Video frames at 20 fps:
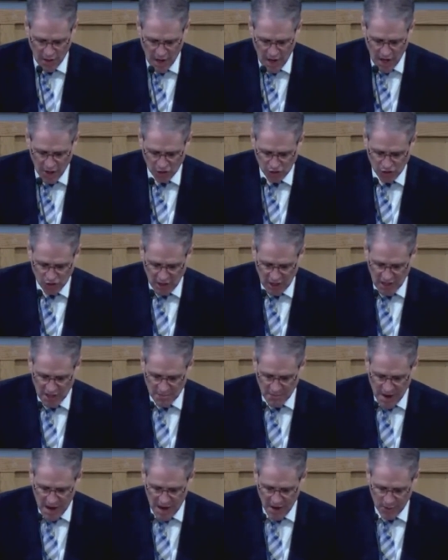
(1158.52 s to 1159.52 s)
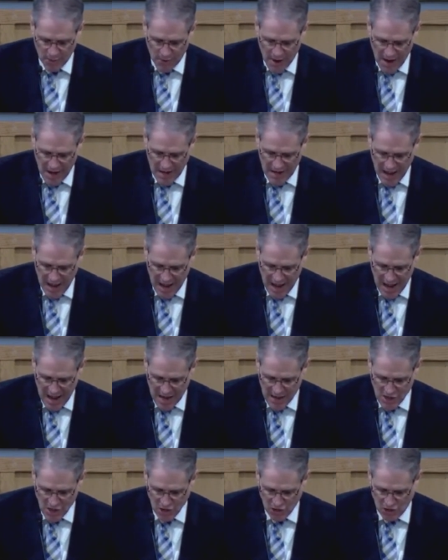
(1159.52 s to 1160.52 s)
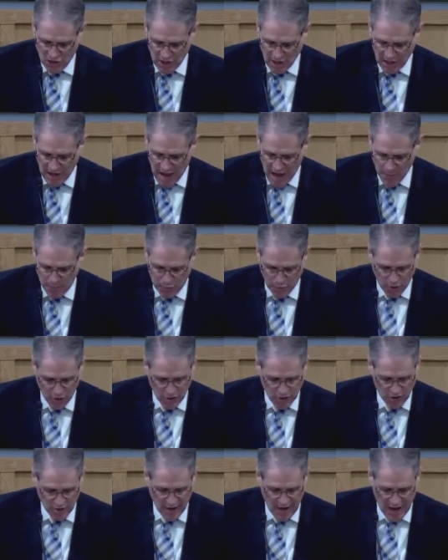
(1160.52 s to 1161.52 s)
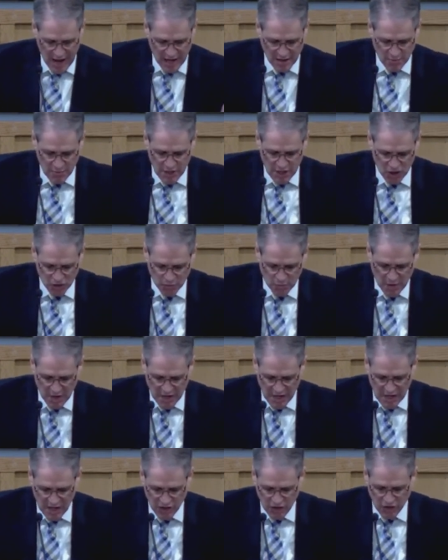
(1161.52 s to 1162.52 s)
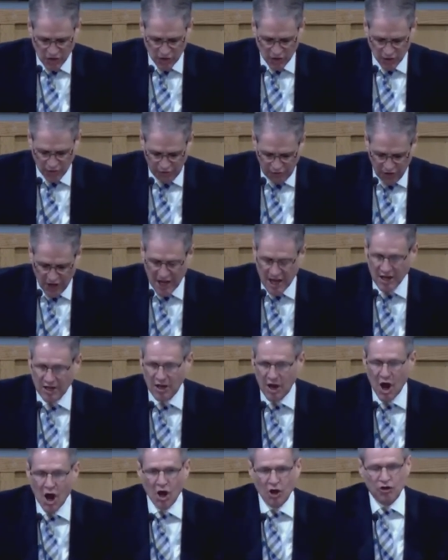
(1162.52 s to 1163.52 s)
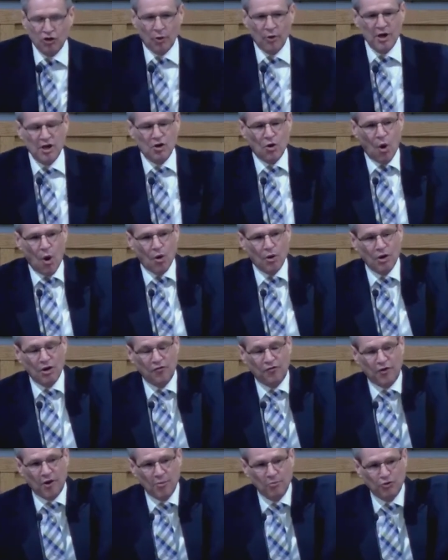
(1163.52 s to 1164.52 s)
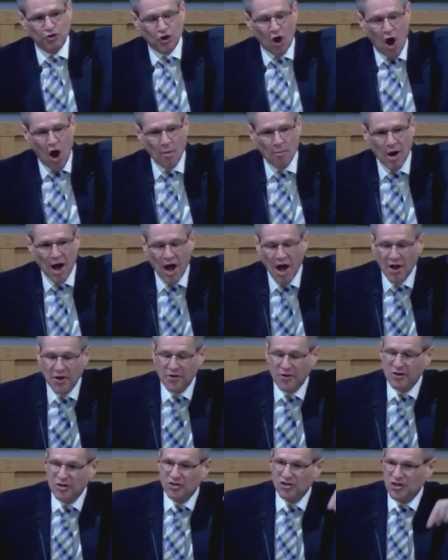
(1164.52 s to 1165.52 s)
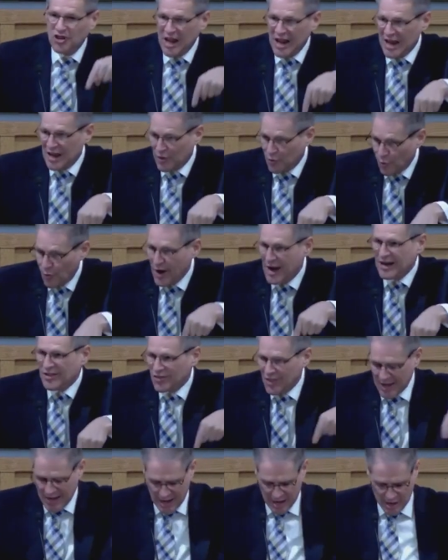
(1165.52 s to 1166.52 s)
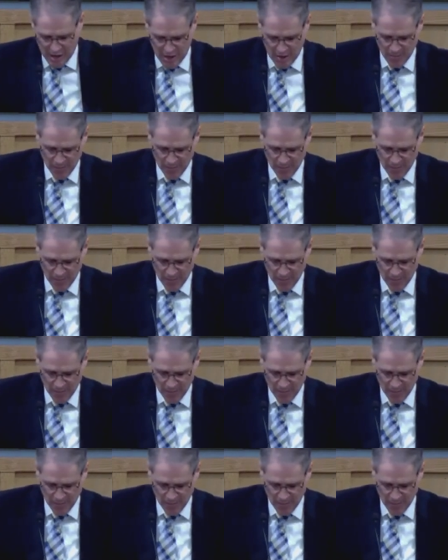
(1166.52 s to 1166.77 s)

Sit at my right hand until I put your enemies beneath your feet. So he quoted from Psalm 110 right there.